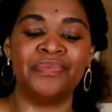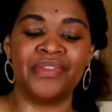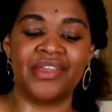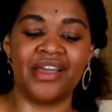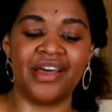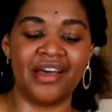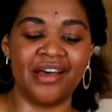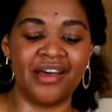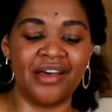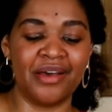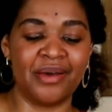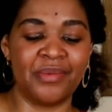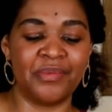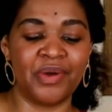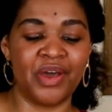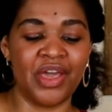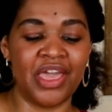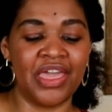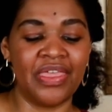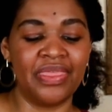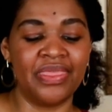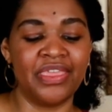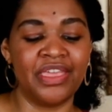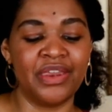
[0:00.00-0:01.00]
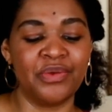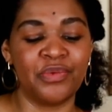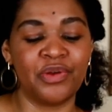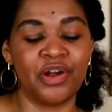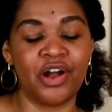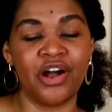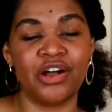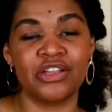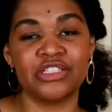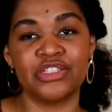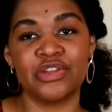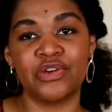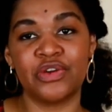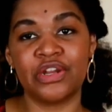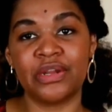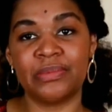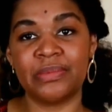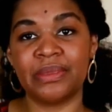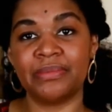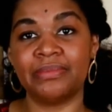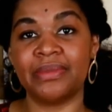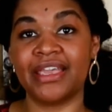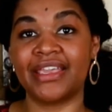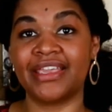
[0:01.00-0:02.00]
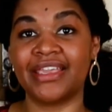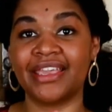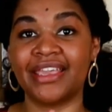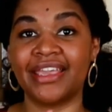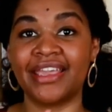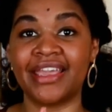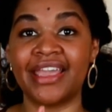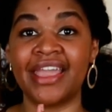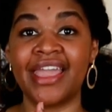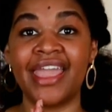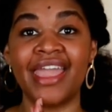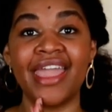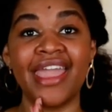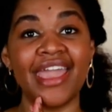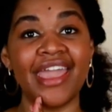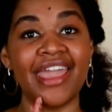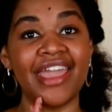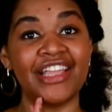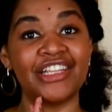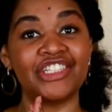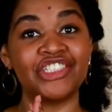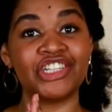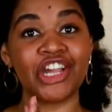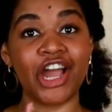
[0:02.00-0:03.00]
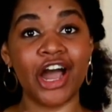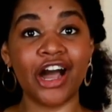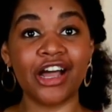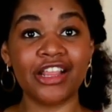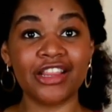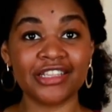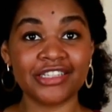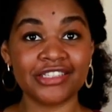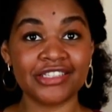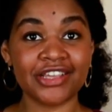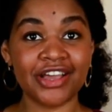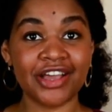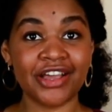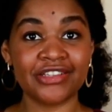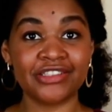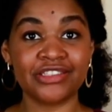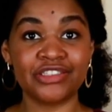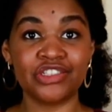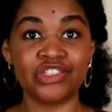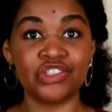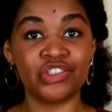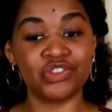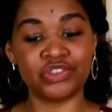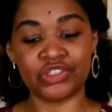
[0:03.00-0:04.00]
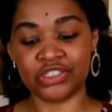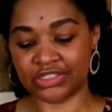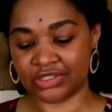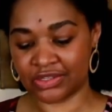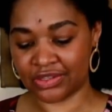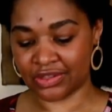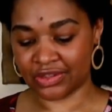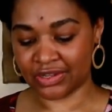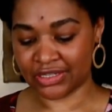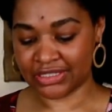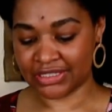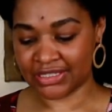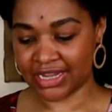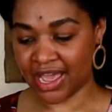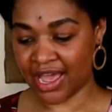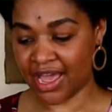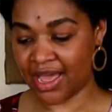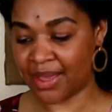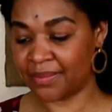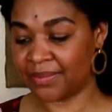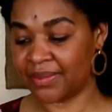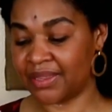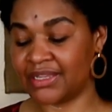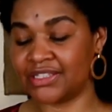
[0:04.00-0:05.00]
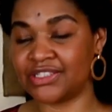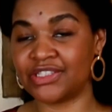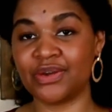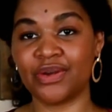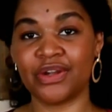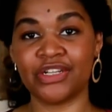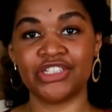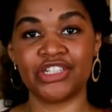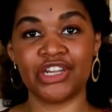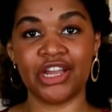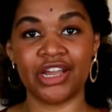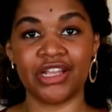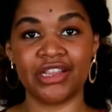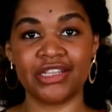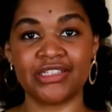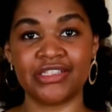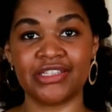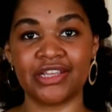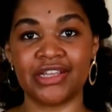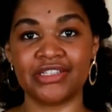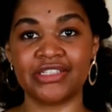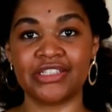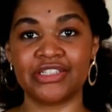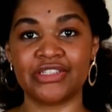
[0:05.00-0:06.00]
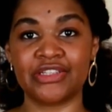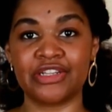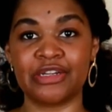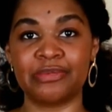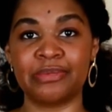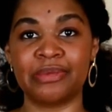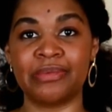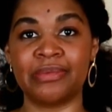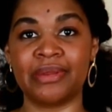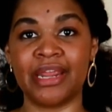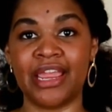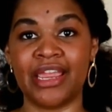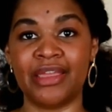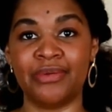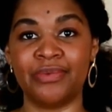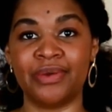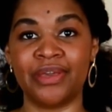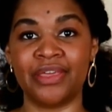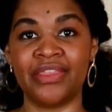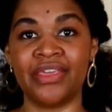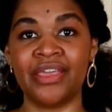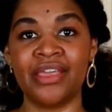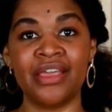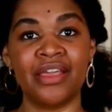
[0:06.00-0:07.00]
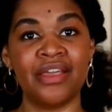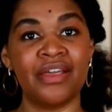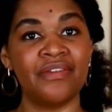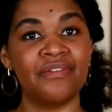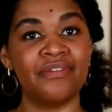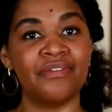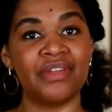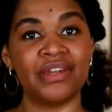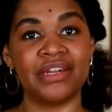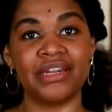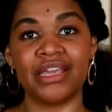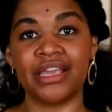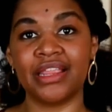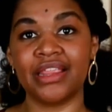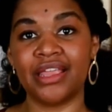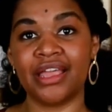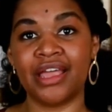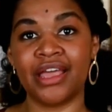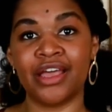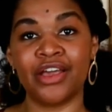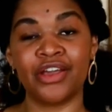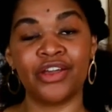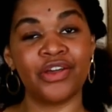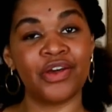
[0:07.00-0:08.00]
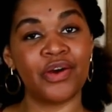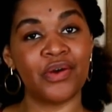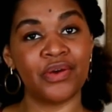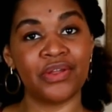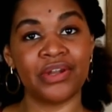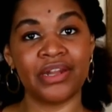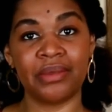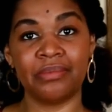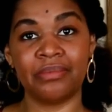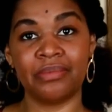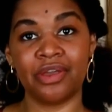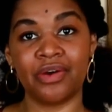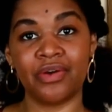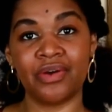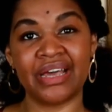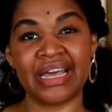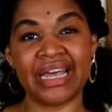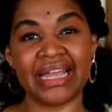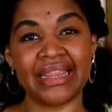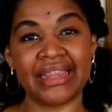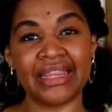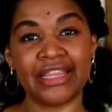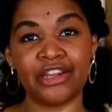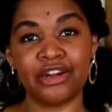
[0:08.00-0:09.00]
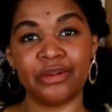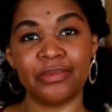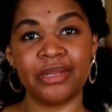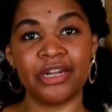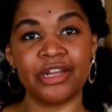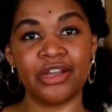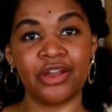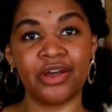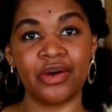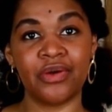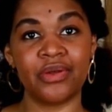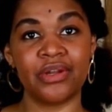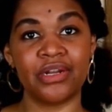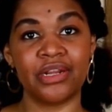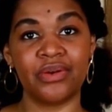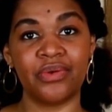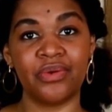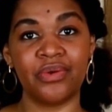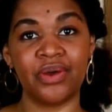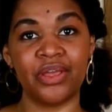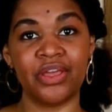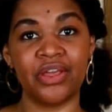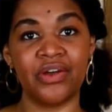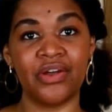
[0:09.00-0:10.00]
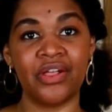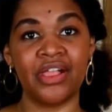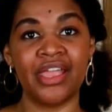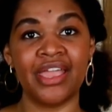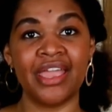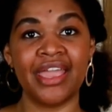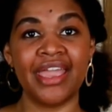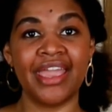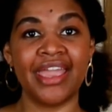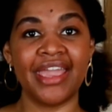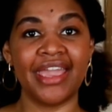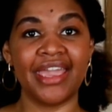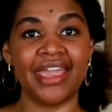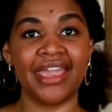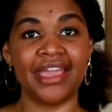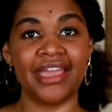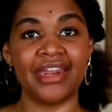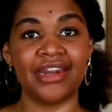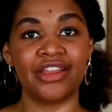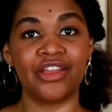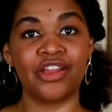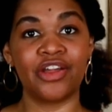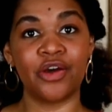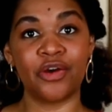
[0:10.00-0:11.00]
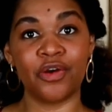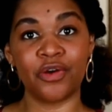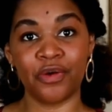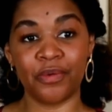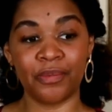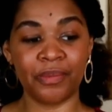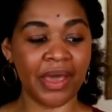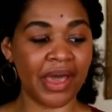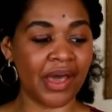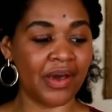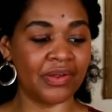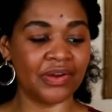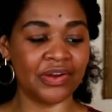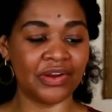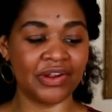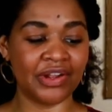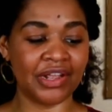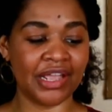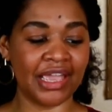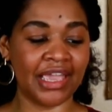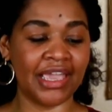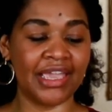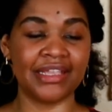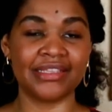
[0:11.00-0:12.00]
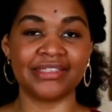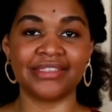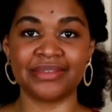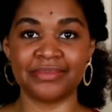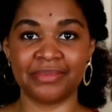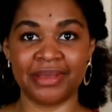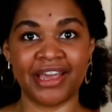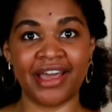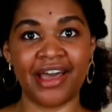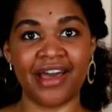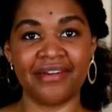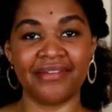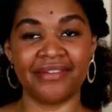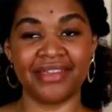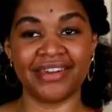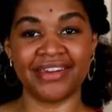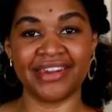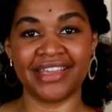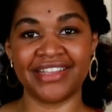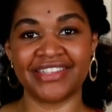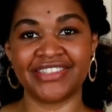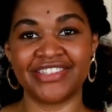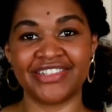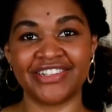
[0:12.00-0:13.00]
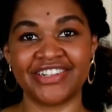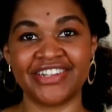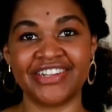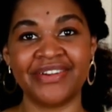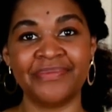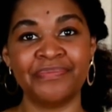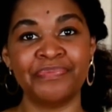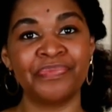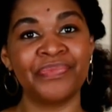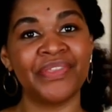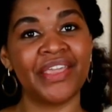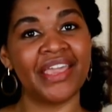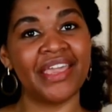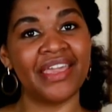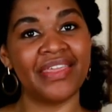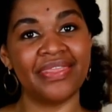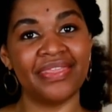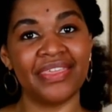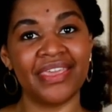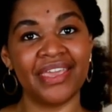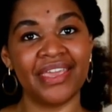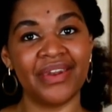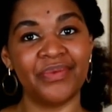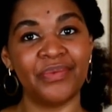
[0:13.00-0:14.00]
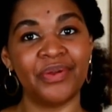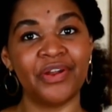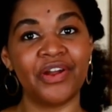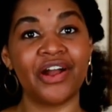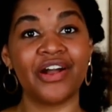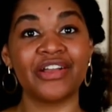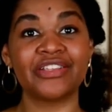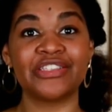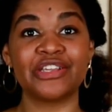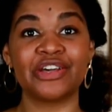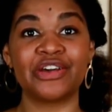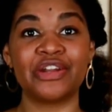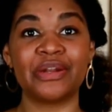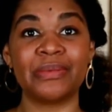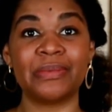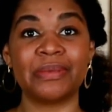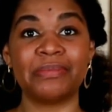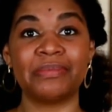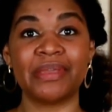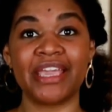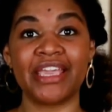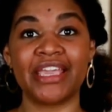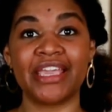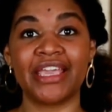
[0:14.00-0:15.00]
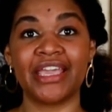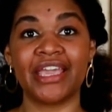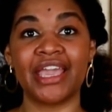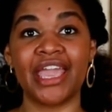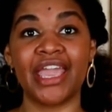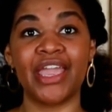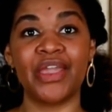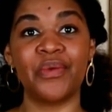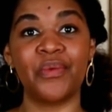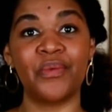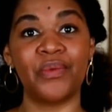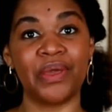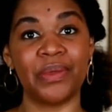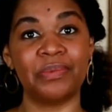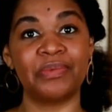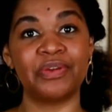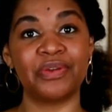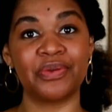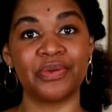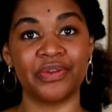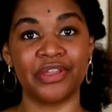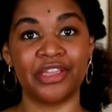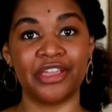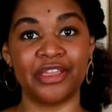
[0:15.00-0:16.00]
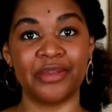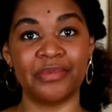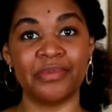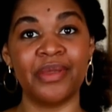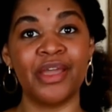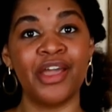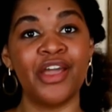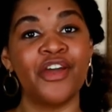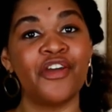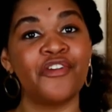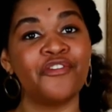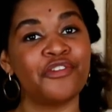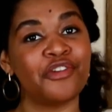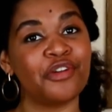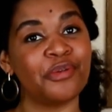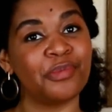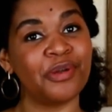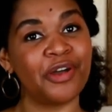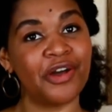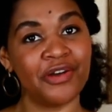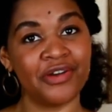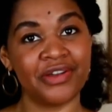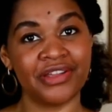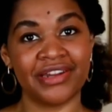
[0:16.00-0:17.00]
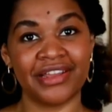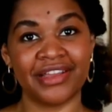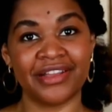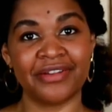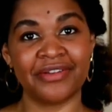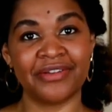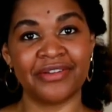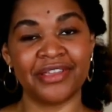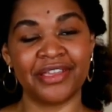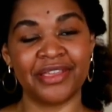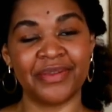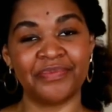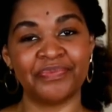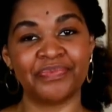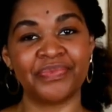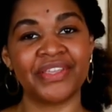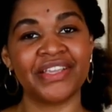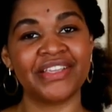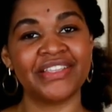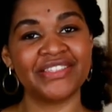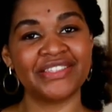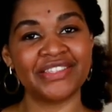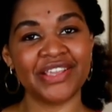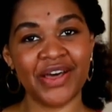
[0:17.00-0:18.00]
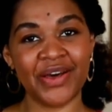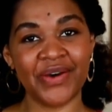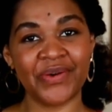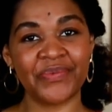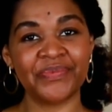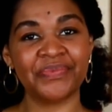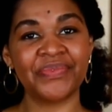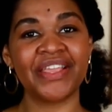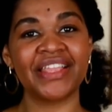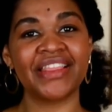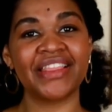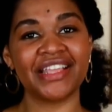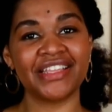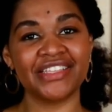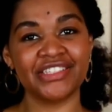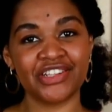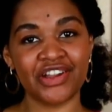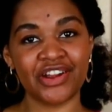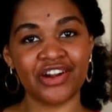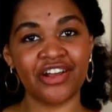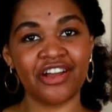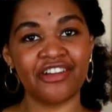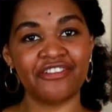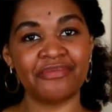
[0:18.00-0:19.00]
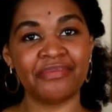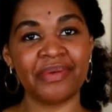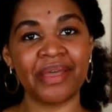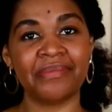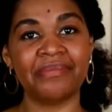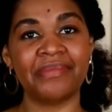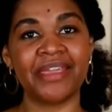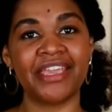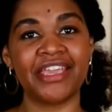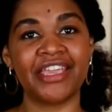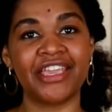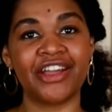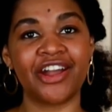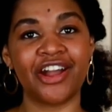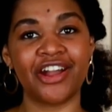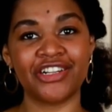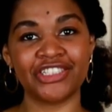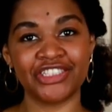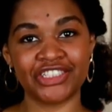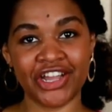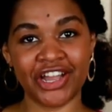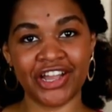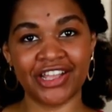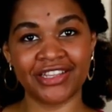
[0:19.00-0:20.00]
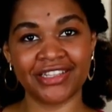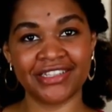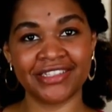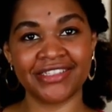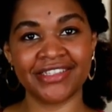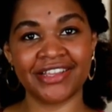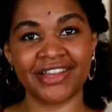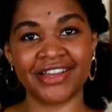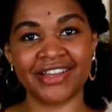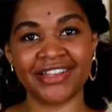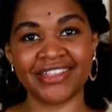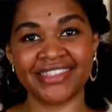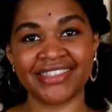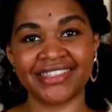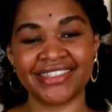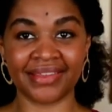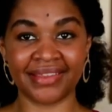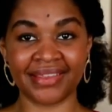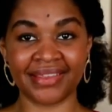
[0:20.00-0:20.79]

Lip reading: And then we're also going to be making a chocolate sauce to drizzle on top. And so our chocolate sauce is going to be made with vanilla, coconut milk, a little bit of coconut oil, and cocoa powder, and some agave nectar. And then we're also going to be making a whipped cream from coconut cream. So let's start off by making our chocolate sauce.